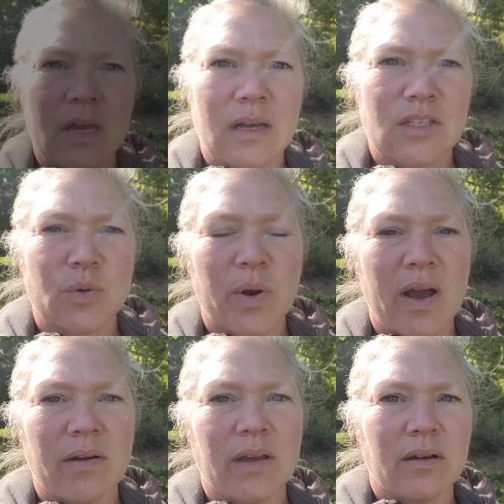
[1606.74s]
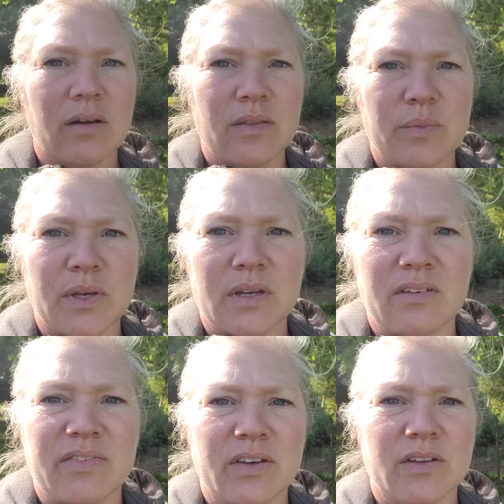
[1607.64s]
So we're out here in the peony
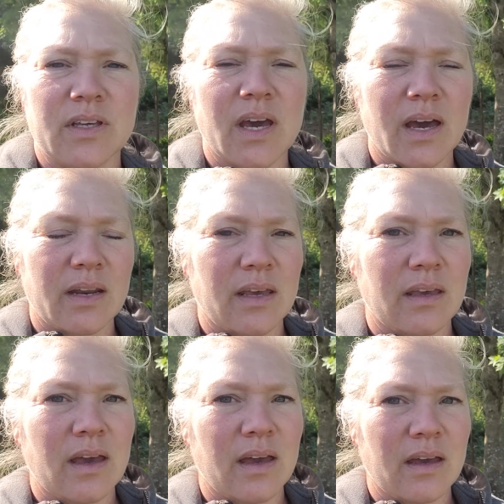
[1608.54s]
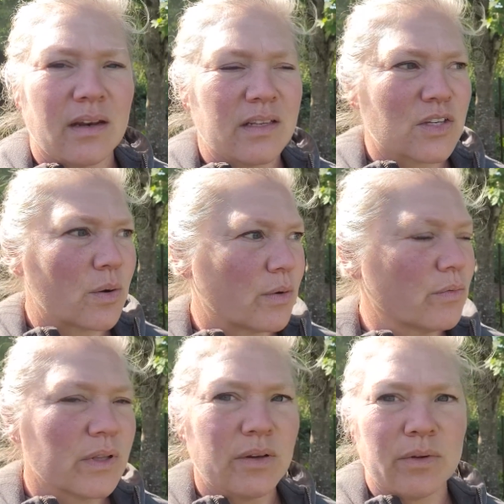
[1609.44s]
field cutting, and it's going
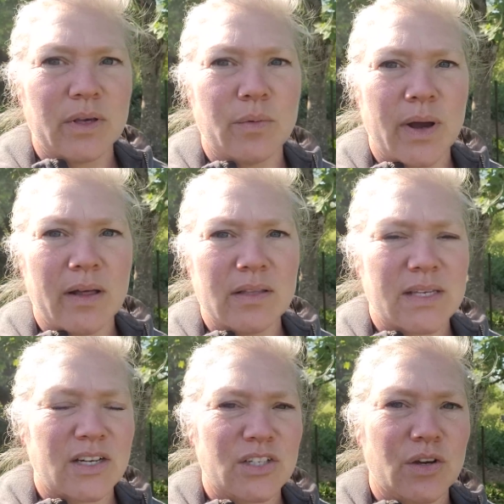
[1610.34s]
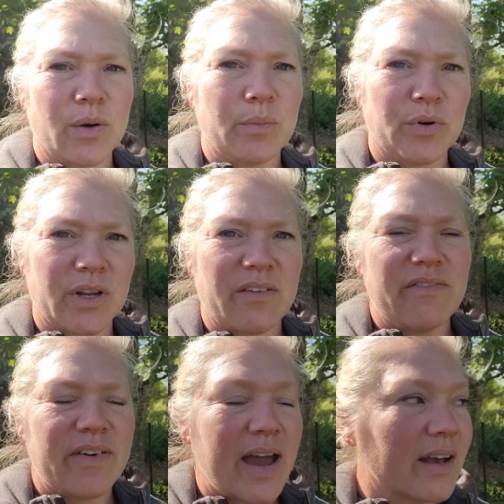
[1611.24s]
really, really well. It's actually going pretty
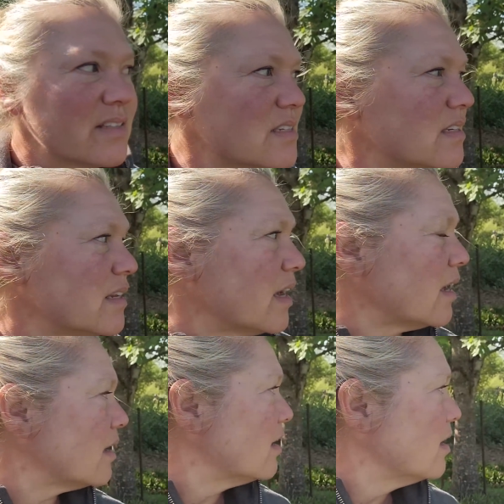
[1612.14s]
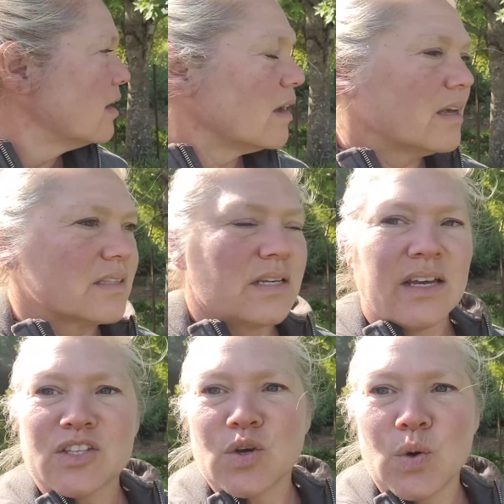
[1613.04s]
fast today. It's a
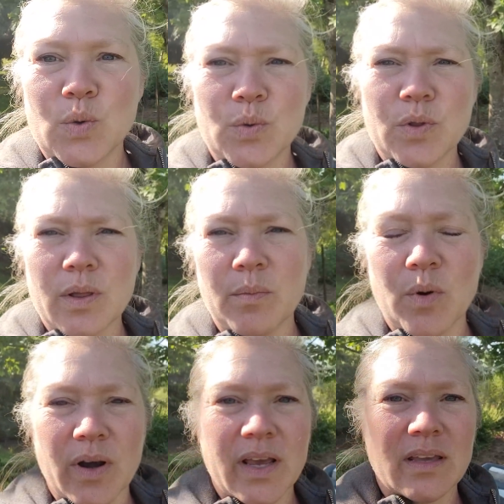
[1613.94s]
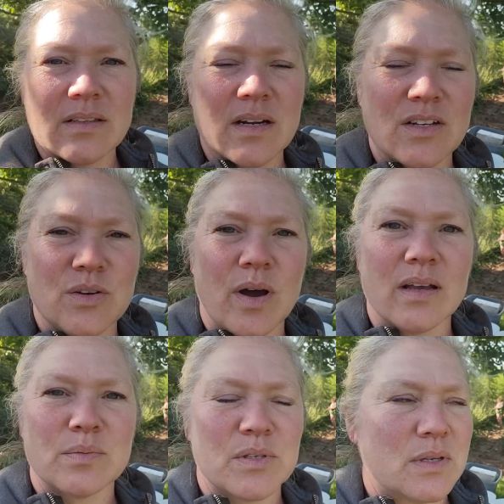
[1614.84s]
nice cool morning. It's not too hot.
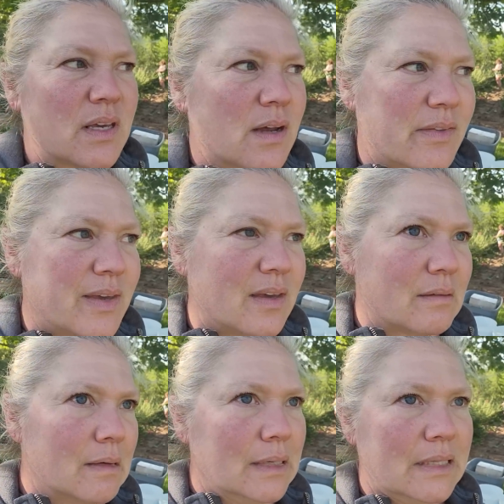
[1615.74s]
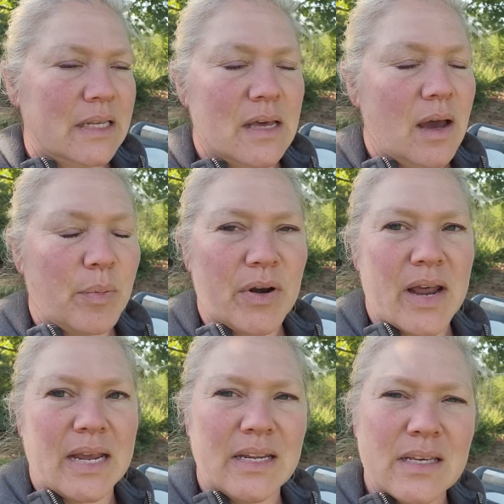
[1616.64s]
It's supposed to get, I think, in the upper
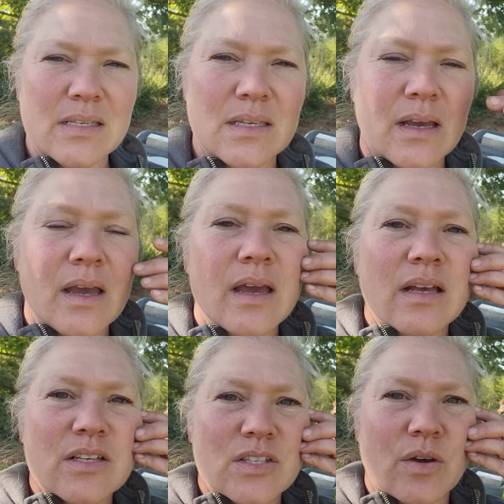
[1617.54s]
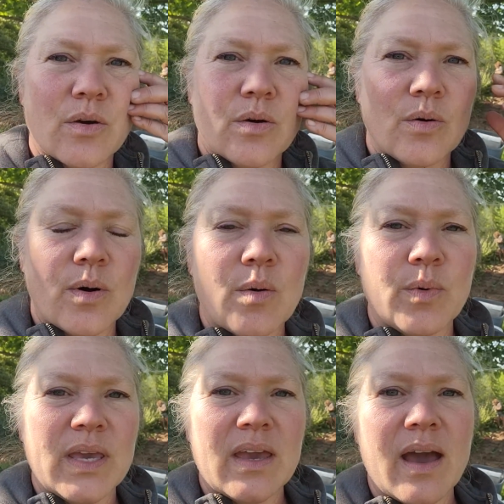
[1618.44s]
90s. So
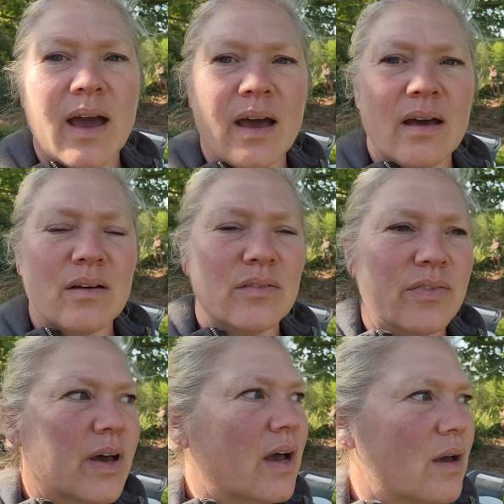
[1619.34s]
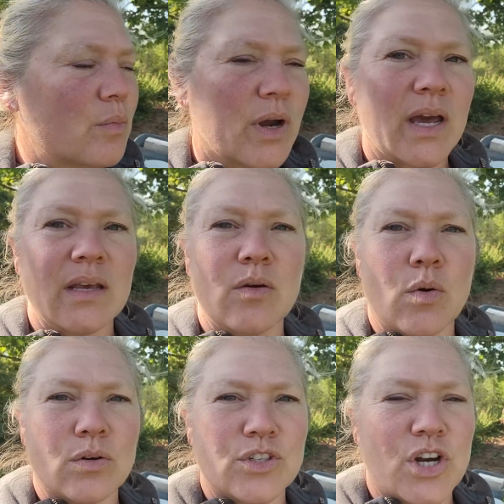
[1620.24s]
we have, we're cutting
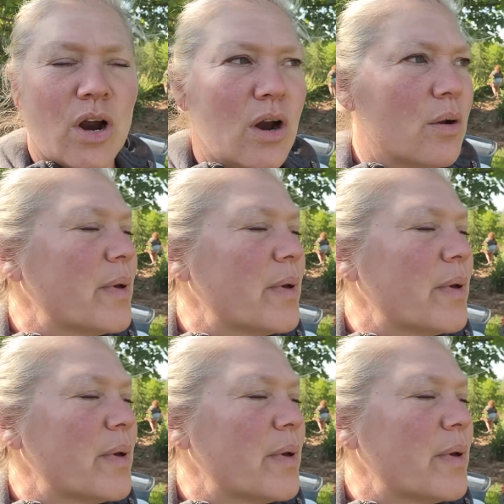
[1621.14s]
Coral Charm